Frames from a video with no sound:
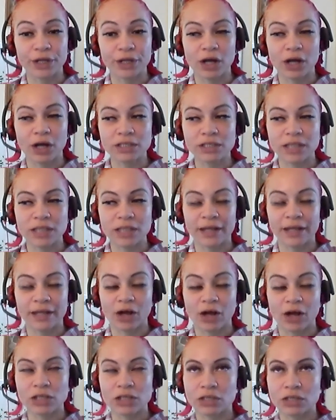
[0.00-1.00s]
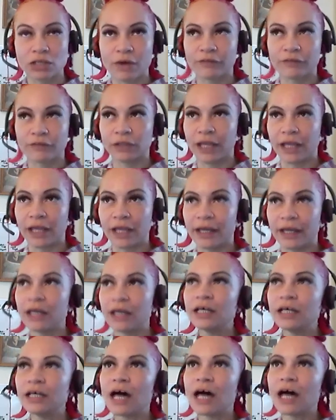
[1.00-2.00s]
And also I feel like
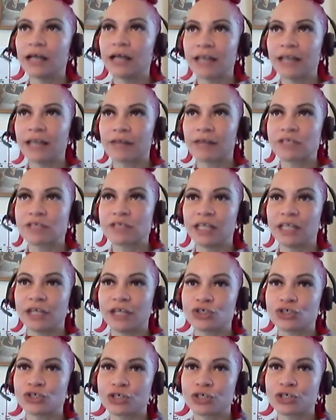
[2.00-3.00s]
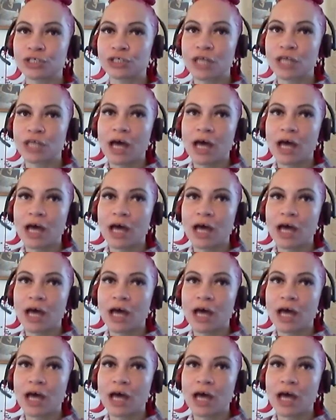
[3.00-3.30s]
a lot of teenagers,